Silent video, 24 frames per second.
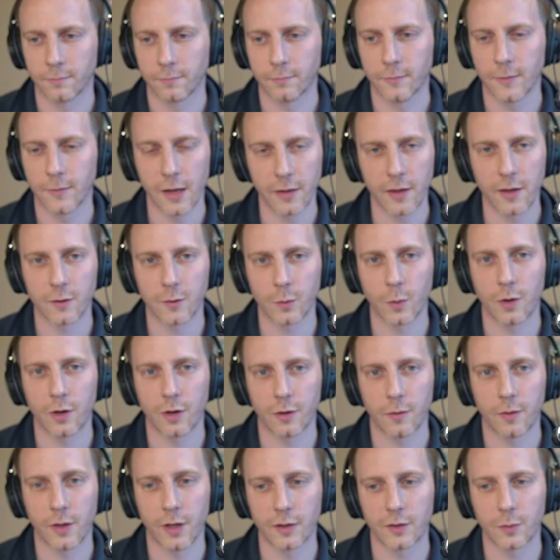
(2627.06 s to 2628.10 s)
Yeah, that's what I,
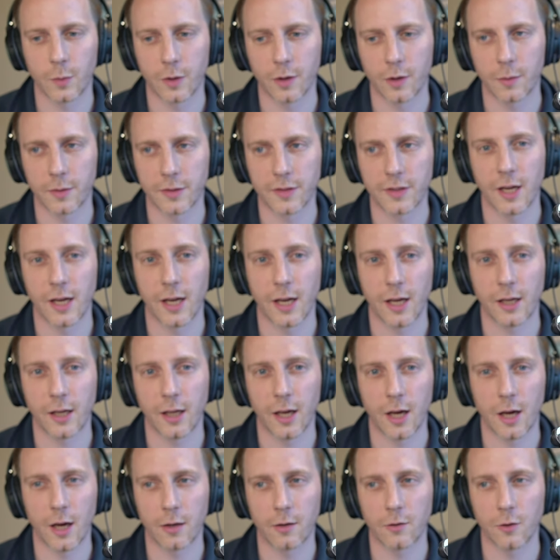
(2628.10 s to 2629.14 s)
that's what I was saying.
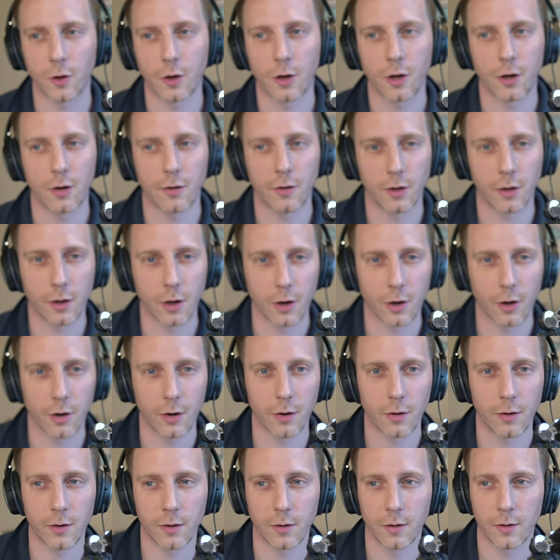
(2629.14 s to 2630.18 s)
Yeah, Docker and Go
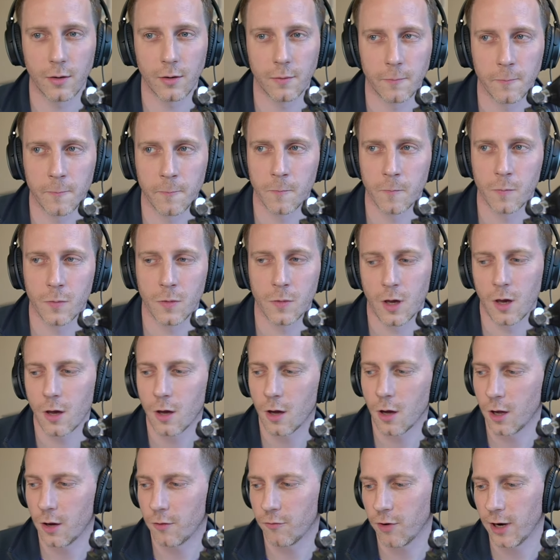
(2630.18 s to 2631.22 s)
and
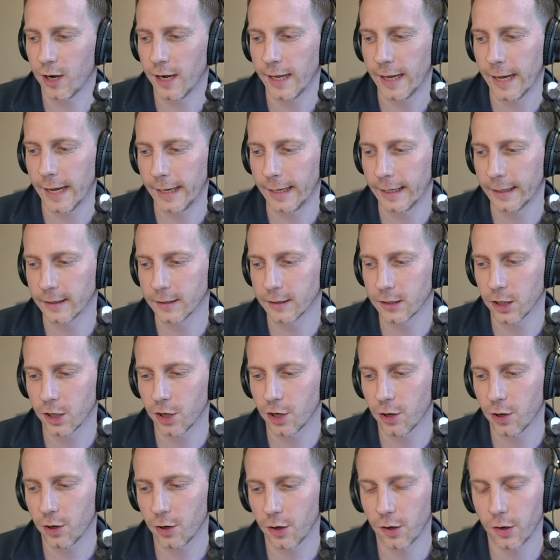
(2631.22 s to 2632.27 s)
and really getting into
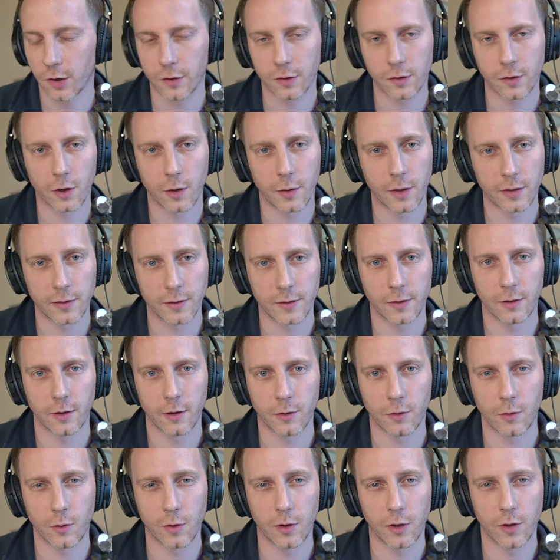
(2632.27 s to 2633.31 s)
Node, going to
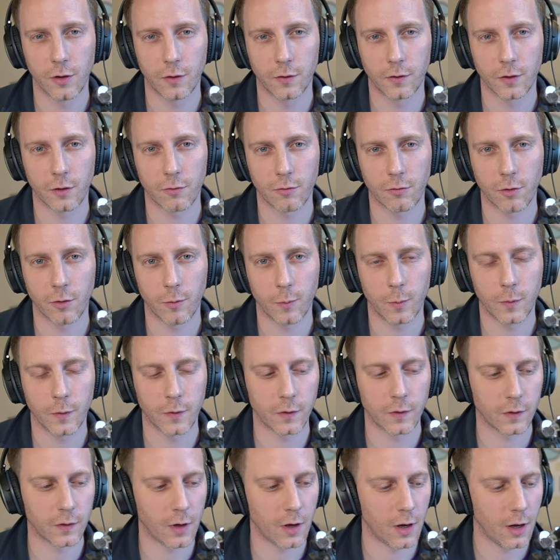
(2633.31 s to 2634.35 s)
local user
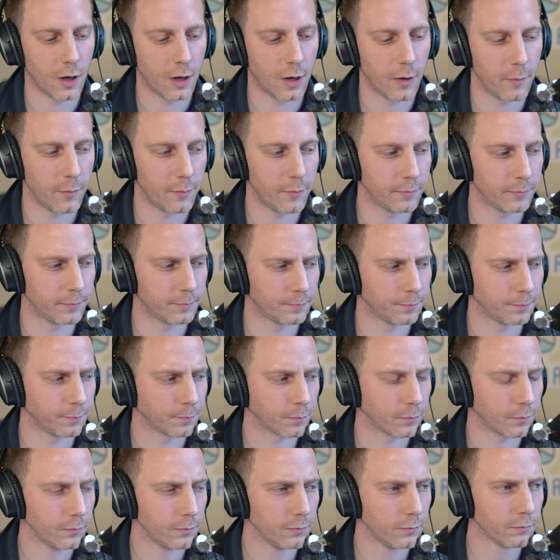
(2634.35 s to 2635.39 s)
groups, um,
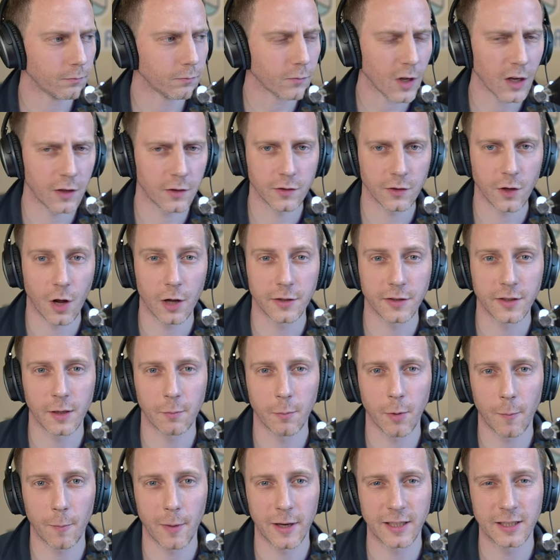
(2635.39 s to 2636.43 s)
starting
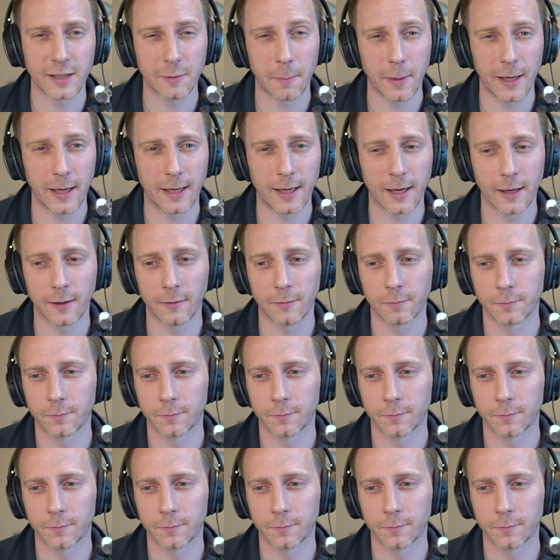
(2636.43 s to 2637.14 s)
public speaking.